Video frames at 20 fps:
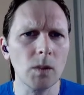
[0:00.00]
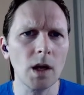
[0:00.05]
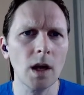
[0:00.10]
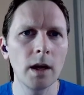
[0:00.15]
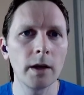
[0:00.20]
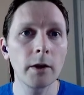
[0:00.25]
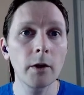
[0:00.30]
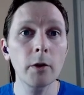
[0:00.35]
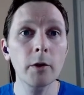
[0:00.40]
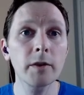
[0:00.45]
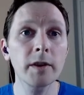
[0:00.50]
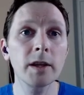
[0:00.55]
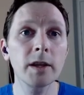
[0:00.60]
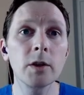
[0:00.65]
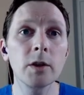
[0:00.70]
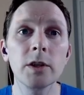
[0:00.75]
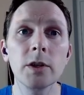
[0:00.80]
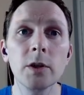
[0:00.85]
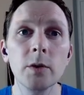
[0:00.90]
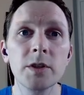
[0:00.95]
Another thing you
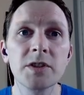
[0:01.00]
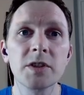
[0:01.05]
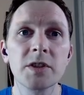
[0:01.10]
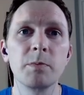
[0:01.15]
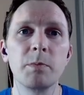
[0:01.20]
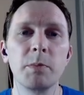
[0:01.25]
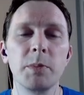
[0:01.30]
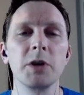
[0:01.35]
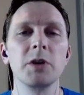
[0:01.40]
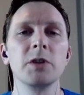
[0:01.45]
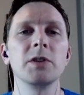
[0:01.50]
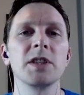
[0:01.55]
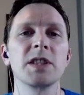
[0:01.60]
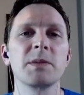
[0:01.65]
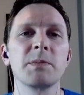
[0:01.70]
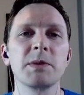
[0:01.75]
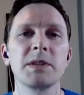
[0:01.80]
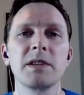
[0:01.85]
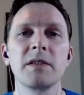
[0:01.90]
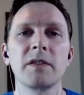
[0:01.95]
could do is just build a
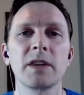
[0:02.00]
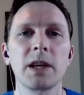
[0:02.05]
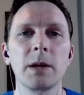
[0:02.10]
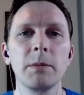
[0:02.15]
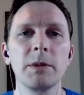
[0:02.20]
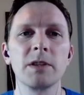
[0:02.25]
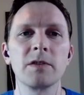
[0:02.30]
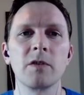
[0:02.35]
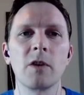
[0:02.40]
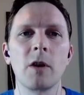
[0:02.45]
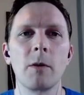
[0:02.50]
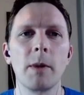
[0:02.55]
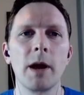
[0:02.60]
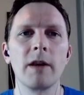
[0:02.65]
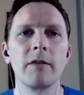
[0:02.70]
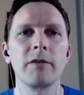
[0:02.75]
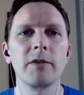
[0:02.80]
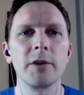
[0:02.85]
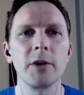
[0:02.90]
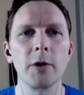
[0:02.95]
specific image format
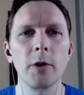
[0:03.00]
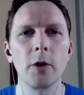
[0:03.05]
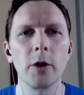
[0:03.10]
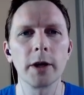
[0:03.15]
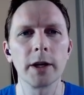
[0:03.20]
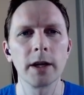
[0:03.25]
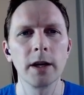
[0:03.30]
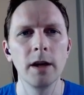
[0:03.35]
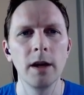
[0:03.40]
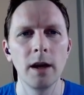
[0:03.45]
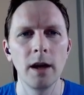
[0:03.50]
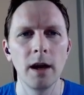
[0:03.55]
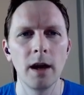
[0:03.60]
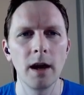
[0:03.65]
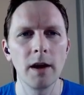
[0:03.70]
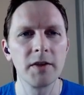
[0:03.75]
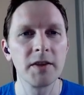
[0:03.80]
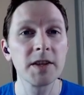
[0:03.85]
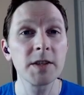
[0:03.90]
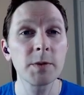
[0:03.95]
for your org.
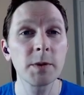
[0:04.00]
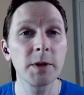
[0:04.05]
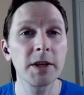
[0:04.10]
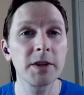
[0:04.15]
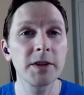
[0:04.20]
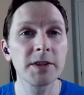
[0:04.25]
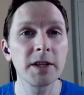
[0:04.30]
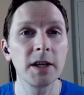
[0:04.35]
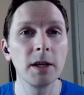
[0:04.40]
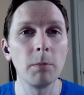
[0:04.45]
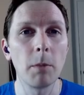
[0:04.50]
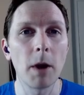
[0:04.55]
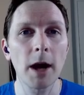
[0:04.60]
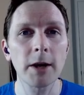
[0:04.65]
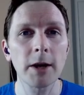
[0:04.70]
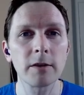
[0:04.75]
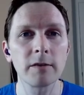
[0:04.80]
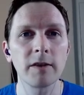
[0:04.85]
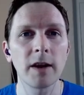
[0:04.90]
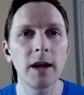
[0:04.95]
This one here is called
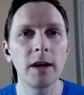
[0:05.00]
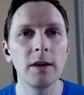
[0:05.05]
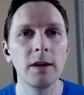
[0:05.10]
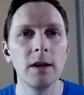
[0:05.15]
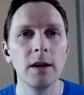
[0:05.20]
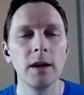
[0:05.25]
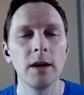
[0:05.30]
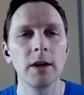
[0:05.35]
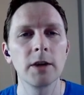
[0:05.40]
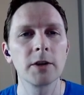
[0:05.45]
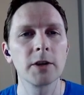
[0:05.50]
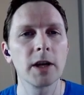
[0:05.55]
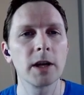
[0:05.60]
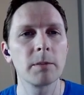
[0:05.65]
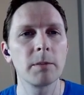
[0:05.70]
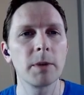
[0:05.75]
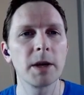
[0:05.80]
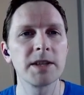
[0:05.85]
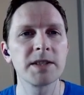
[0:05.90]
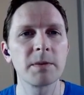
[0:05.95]
Mocker file, created
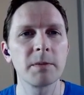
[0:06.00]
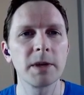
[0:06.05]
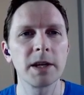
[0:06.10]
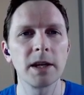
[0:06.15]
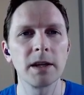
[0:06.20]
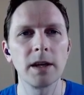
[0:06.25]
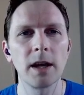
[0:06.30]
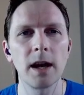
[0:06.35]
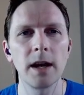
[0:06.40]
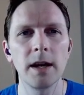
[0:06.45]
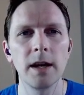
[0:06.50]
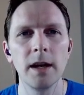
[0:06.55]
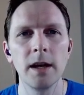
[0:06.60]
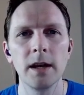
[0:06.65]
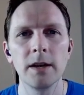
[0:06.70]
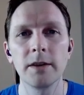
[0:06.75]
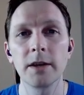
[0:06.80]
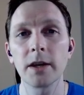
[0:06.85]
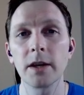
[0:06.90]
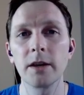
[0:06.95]
by somebody online.
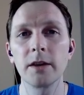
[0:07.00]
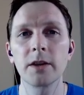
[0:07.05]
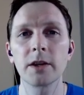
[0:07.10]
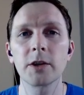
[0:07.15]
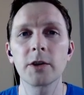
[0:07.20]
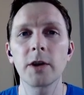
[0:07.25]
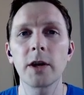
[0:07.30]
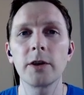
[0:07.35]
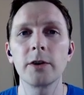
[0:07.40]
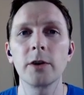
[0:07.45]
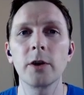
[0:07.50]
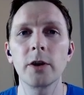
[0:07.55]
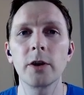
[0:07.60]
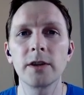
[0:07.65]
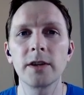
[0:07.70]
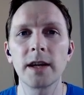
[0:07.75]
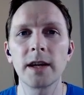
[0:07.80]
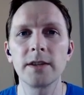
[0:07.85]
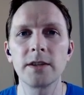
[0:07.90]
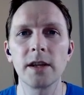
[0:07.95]
The creator noted
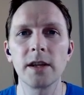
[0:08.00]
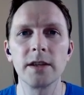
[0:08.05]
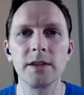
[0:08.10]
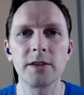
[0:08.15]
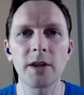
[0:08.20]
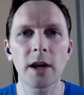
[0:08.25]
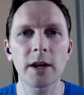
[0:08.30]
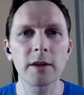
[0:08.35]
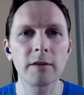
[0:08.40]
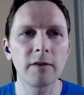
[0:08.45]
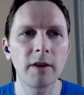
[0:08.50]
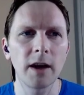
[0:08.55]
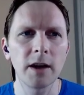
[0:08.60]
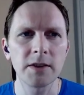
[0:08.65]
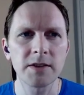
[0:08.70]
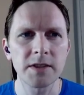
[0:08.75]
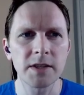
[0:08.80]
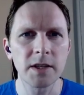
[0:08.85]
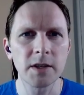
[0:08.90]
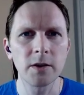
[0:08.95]
that the Docker
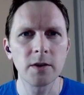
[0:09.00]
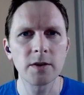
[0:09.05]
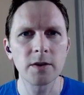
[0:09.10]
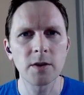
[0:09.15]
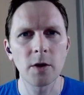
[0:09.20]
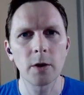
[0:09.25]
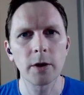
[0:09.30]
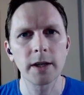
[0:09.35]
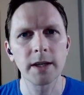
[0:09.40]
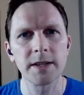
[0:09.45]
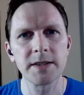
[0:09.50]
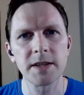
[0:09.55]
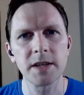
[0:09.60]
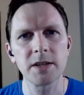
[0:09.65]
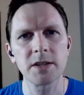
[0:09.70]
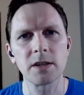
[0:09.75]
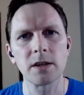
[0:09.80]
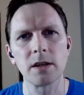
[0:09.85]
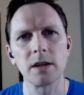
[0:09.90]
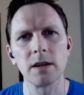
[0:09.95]
files in his
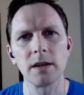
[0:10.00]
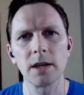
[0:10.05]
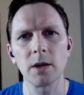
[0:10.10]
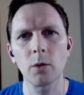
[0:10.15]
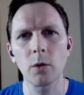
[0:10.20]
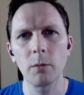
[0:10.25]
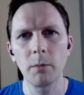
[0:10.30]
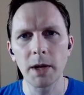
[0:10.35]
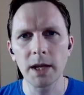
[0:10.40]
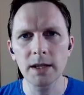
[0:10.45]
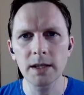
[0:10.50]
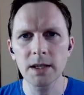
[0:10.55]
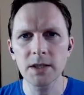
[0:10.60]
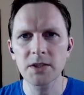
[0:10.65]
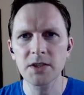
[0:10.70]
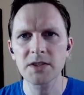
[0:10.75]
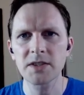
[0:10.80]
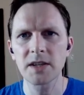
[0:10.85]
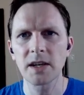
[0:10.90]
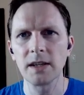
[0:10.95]
organization, they were mainly
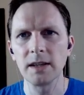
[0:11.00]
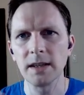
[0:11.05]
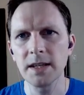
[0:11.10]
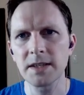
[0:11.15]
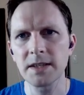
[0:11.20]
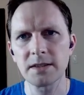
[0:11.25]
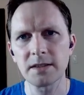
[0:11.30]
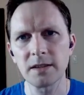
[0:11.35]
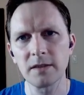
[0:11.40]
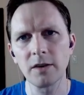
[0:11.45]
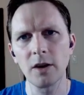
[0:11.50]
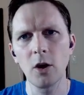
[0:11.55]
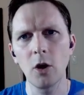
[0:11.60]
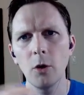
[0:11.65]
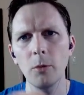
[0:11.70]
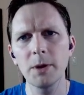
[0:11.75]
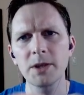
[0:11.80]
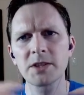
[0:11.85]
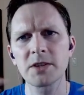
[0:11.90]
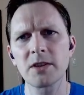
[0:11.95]
just a list of a whole
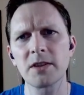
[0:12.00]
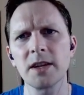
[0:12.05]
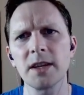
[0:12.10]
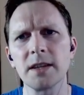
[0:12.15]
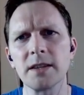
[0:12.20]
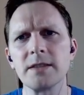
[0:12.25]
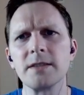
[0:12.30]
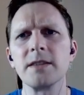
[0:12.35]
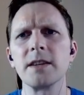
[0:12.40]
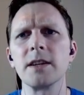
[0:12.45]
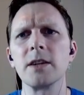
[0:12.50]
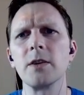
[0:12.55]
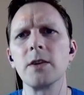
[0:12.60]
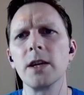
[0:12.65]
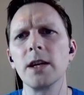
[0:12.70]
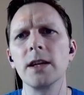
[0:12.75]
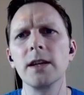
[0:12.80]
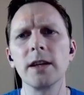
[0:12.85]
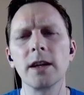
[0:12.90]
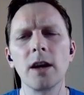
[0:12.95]
bunch of things that you
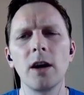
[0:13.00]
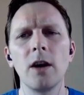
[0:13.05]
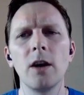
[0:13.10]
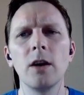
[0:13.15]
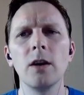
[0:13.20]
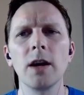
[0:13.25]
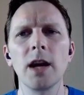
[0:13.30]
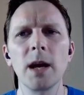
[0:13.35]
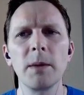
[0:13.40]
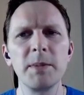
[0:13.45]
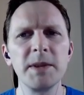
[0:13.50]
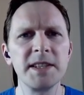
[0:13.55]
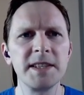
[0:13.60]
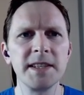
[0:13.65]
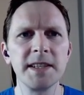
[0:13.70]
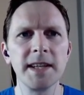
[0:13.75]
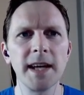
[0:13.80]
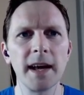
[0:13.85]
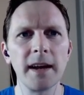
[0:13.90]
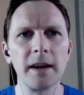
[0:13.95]
needed to call apt
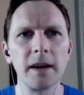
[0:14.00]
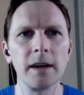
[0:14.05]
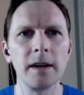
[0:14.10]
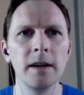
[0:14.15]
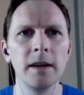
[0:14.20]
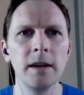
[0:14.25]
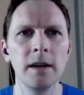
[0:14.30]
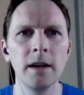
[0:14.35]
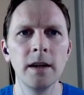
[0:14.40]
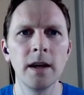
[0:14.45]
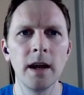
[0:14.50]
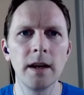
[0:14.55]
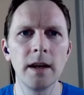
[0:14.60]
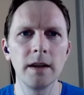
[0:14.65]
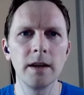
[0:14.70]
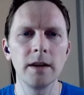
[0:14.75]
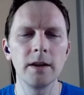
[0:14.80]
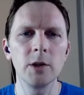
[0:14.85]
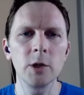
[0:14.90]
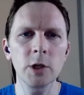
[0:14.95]
get on.
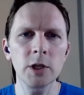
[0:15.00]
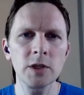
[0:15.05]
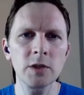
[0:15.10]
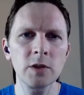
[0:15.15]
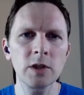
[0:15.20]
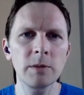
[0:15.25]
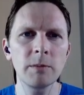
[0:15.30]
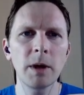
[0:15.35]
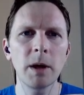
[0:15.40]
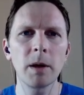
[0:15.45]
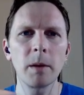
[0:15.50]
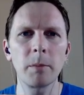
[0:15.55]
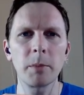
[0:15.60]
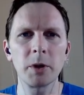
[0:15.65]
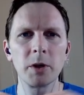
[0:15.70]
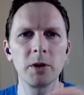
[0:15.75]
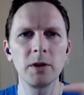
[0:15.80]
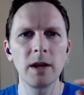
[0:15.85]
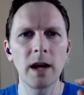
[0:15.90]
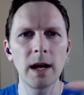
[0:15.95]
And you could do them on a
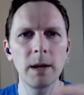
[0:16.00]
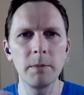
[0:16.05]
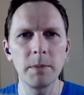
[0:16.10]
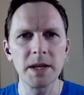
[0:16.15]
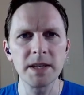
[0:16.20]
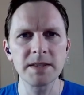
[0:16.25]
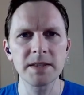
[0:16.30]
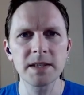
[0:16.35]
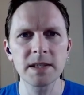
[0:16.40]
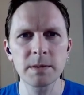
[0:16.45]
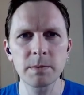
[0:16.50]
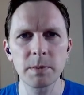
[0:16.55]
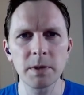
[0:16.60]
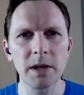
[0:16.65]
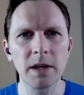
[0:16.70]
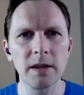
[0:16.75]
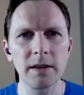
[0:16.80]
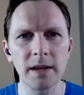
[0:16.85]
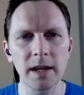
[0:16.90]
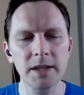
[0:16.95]
per line basis,
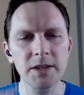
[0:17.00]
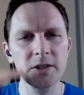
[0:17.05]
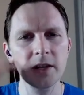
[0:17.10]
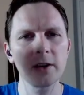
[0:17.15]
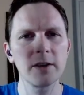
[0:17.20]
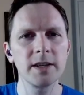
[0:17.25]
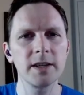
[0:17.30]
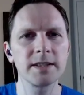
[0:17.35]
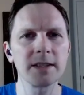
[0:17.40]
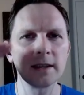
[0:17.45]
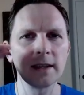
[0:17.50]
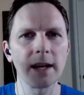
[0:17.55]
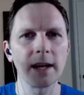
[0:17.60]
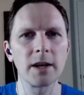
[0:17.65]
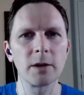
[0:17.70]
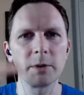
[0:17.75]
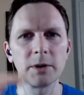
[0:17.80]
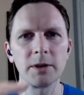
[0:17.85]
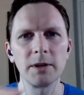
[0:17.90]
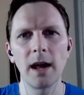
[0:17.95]
but that generates a layer
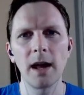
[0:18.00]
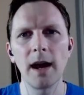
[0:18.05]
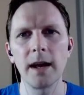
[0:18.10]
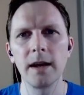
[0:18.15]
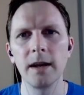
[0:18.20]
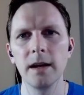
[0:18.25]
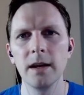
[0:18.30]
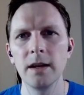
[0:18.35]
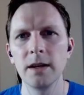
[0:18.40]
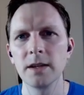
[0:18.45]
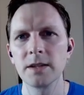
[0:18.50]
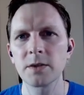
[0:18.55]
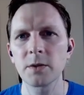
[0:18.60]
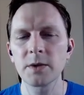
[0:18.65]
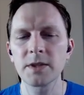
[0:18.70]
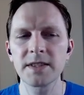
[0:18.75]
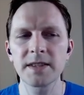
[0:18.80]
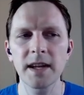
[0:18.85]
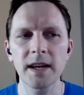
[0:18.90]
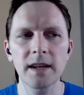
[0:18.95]
per line. So
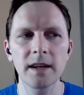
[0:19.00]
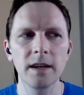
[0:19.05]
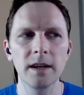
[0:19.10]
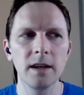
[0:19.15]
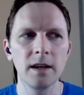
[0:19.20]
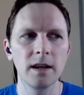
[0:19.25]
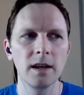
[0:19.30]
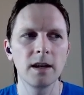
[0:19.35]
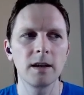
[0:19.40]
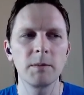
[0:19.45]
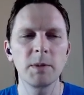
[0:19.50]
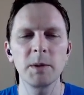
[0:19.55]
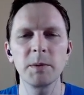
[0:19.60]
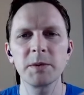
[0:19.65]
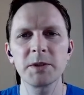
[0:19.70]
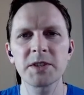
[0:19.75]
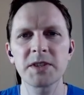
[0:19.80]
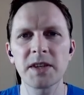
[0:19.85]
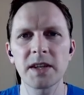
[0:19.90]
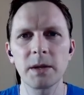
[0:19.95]
instead, people
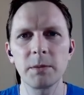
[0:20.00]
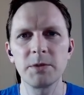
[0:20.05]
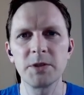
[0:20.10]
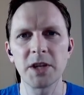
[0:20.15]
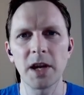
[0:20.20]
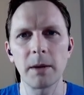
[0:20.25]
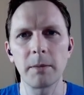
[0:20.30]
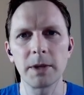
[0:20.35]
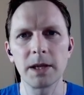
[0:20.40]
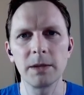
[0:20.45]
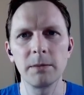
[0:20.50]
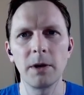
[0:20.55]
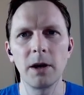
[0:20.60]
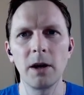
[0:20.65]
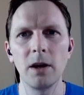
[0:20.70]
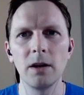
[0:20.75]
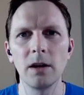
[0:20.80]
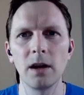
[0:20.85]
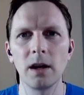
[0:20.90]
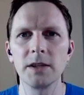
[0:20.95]
just end up jamming them
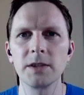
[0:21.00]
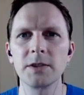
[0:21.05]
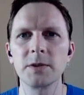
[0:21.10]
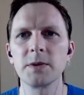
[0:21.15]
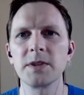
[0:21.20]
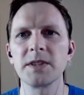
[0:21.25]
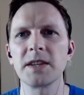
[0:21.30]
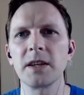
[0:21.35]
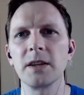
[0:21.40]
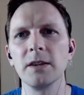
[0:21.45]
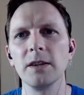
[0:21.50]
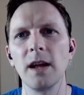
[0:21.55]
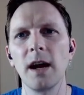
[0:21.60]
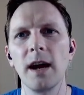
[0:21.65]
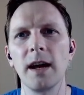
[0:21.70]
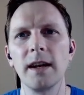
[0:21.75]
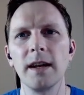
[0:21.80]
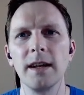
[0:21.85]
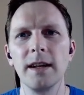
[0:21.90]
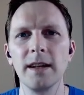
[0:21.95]
all onto a single
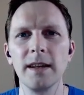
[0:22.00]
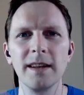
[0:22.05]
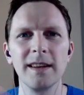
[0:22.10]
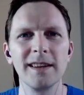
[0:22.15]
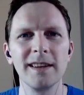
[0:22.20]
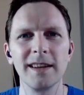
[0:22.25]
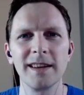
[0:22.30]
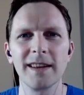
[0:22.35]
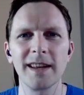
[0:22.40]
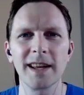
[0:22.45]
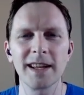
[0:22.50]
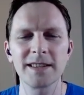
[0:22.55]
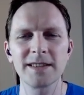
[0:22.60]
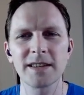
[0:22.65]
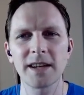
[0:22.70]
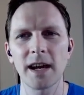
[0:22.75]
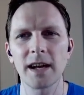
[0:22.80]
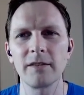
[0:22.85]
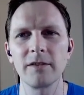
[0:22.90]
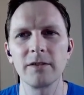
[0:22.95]
line. And that's
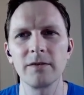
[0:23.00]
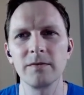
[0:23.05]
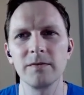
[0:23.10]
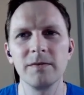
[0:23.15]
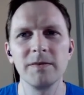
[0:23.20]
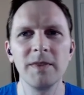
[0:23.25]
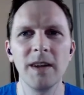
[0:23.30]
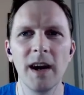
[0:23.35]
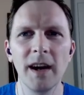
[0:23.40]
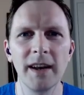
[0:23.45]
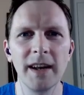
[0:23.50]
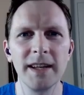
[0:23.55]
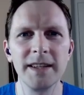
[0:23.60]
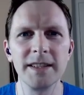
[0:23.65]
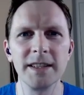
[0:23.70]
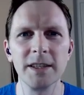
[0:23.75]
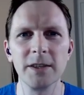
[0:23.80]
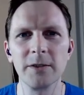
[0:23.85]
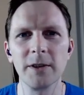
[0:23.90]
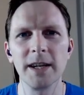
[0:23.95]
kind of
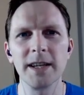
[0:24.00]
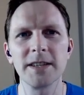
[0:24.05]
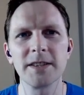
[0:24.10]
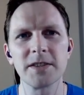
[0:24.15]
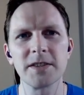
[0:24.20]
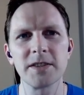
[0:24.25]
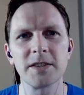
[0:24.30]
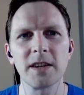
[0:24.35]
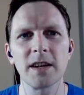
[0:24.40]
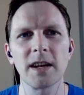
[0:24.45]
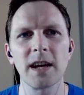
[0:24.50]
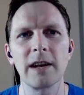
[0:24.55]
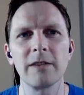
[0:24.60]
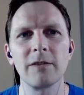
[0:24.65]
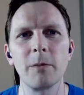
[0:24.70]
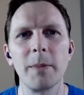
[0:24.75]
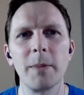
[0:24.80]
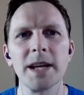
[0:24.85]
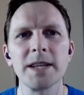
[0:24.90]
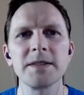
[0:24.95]
unideal, right? It's just kind of a
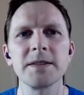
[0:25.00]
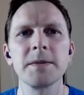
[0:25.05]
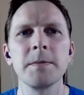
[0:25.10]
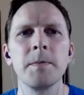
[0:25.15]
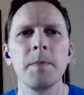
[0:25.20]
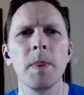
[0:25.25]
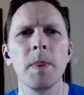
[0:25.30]
mess.